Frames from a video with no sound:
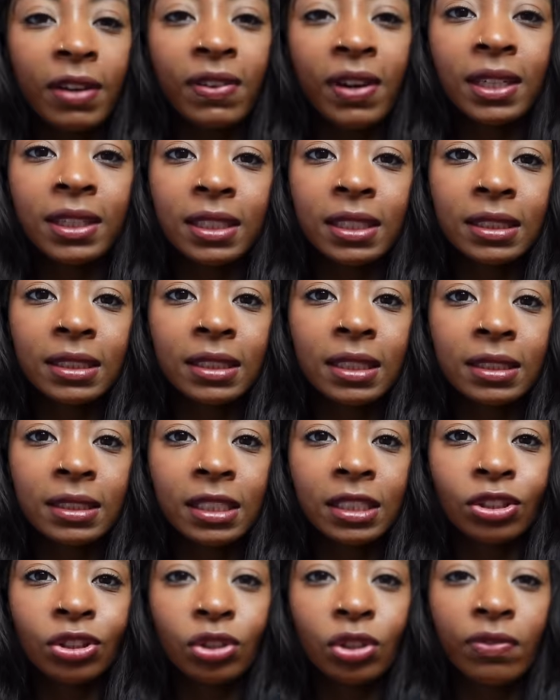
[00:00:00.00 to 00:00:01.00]
had this
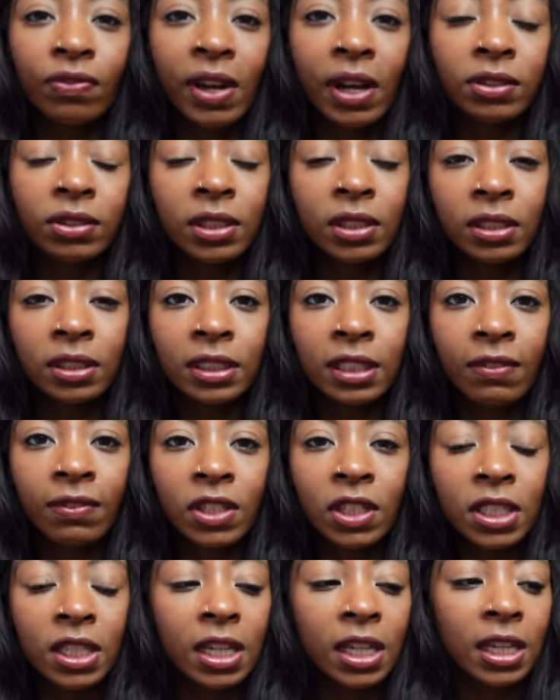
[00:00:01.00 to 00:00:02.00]
since
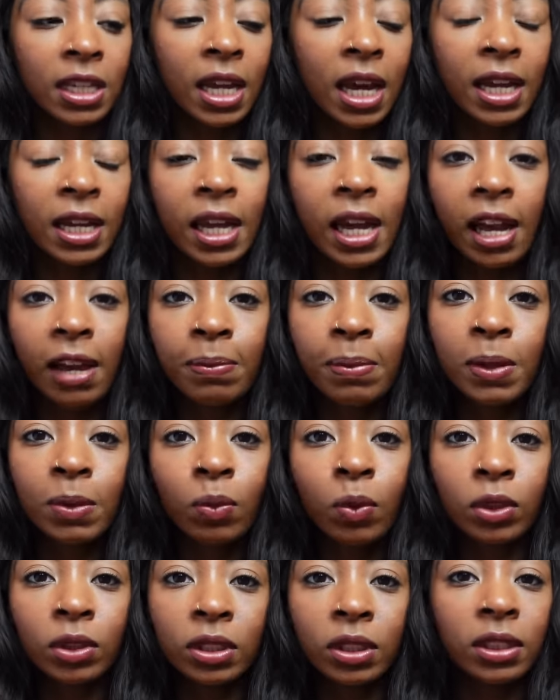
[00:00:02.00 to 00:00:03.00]
2017 and I have been
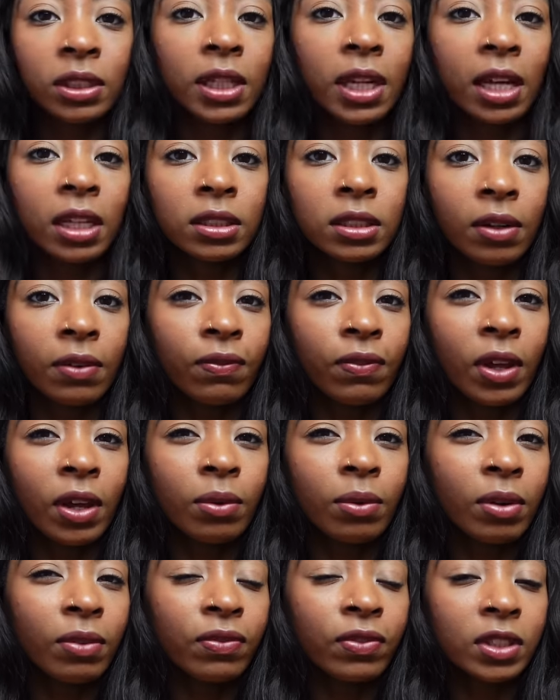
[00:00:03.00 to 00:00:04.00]
wanting to get something
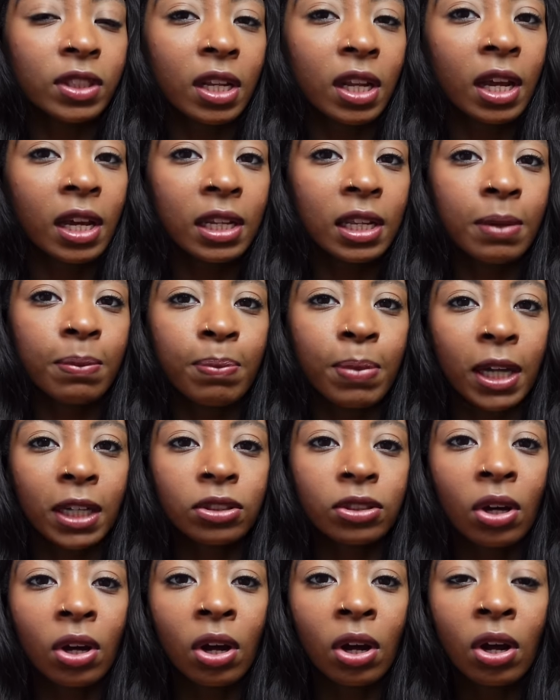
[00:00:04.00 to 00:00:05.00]
with slightly
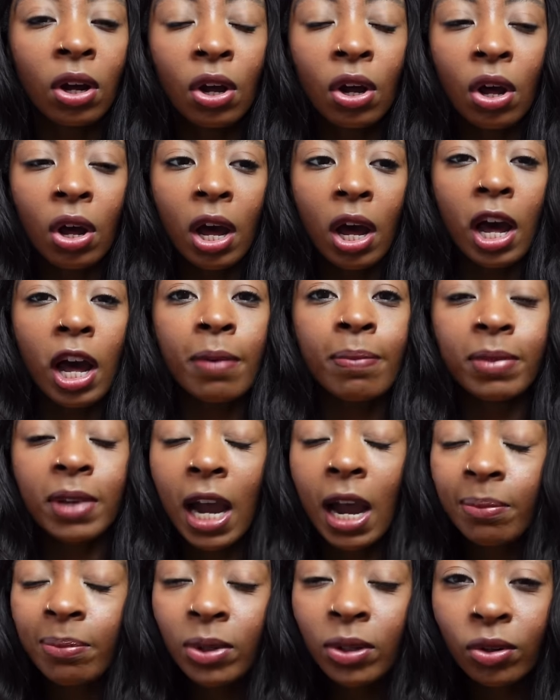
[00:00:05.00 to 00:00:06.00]
better
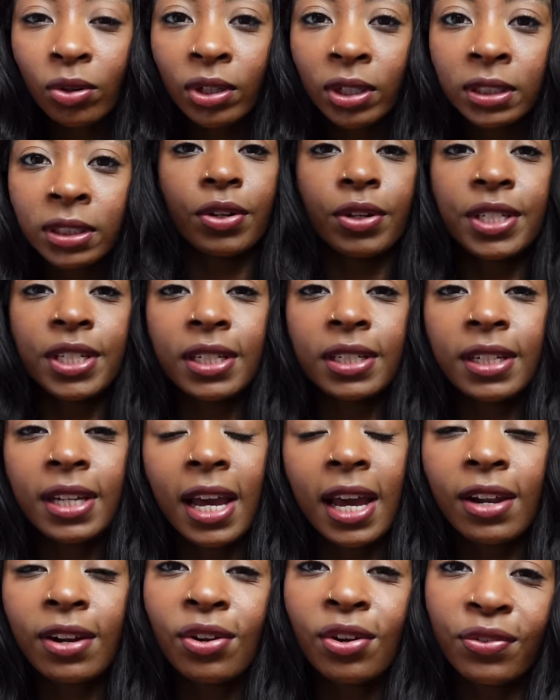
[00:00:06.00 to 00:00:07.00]
camera quality. I did
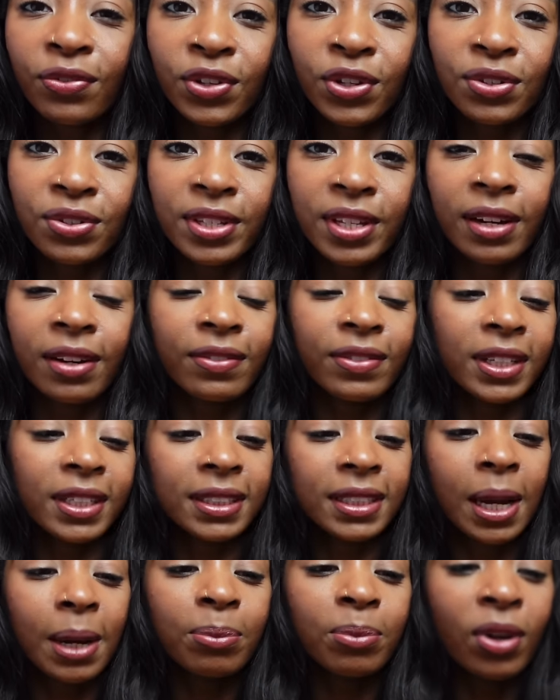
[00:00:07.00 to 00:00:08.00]
get a lot of use out of this
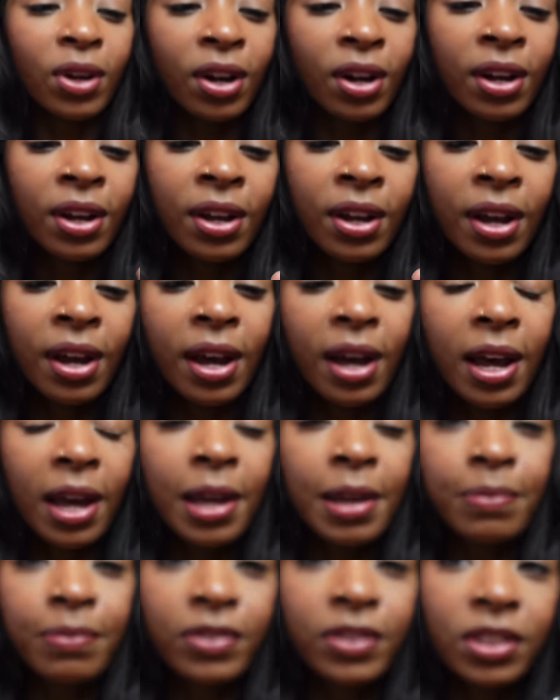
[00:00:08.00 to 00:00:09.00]
camera.
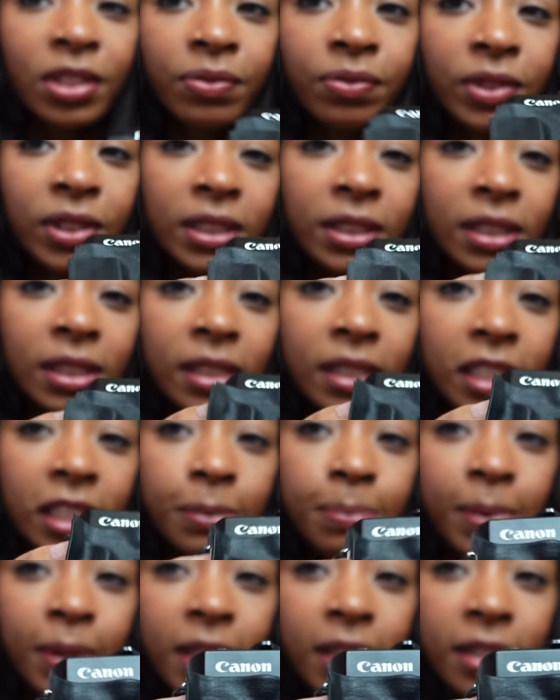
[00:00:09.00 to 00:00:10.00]
For some reason this
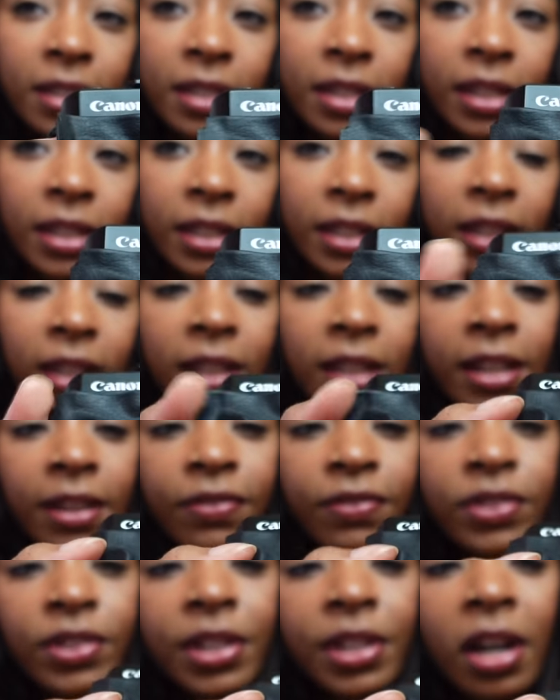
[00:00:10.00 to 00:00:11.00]
bit is like
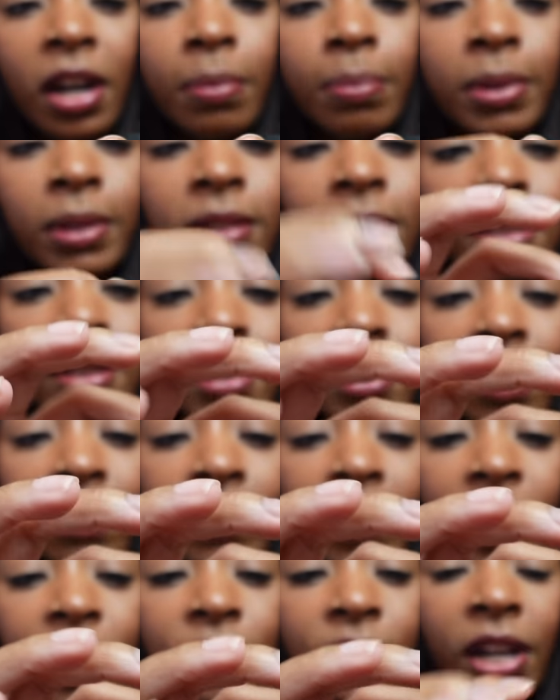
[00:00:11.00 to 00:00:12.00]
lifting up and stuff.
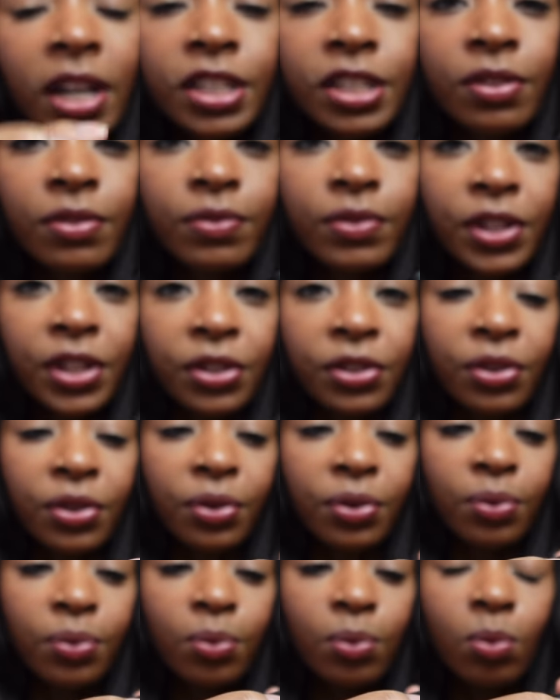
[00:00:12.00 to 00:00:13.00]
I don't really know
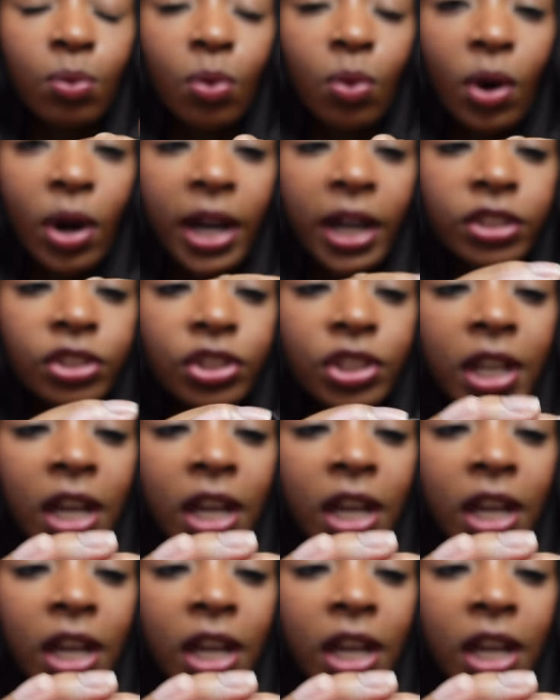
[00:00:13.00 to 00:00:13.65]
what actually